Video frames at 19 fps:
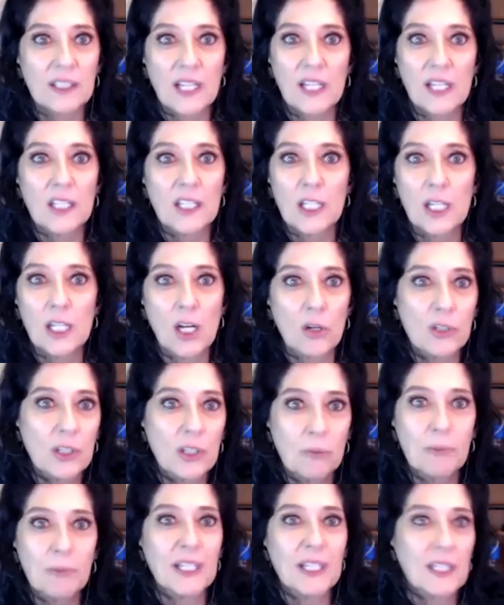And,
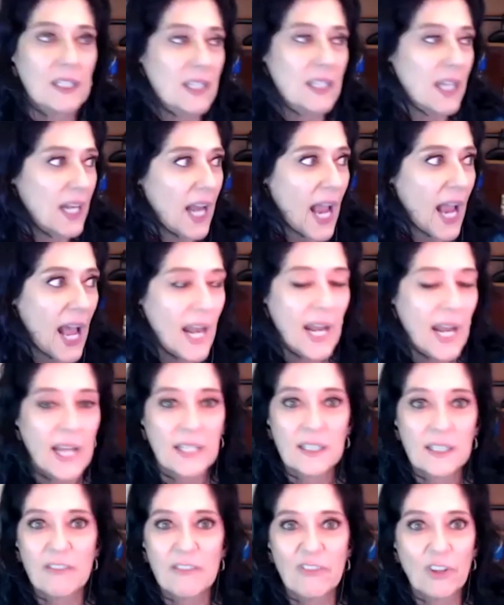you'll begin to get
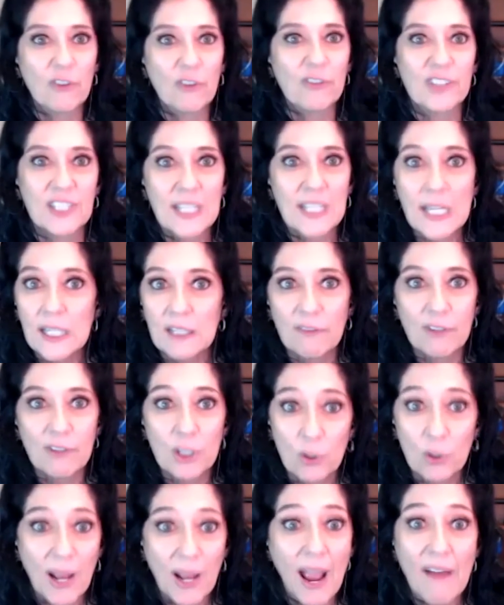headaches and feel fatigued if you
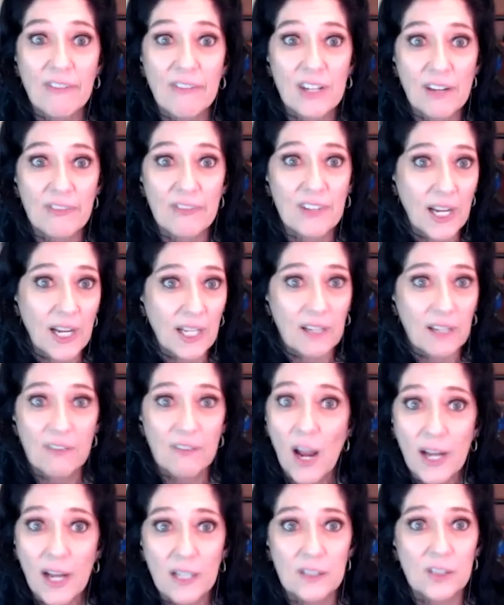don't have enough negative
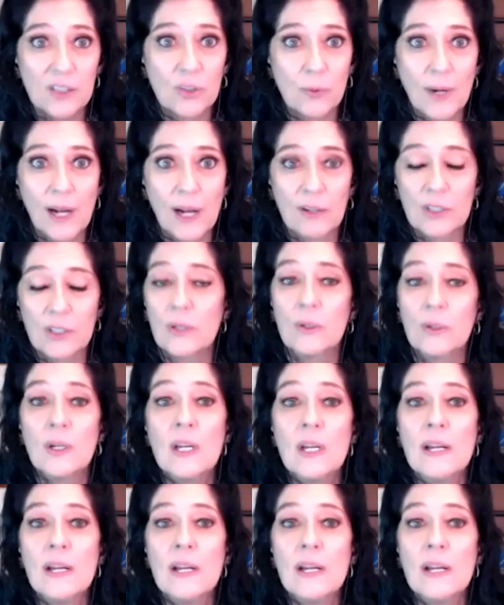ions around you.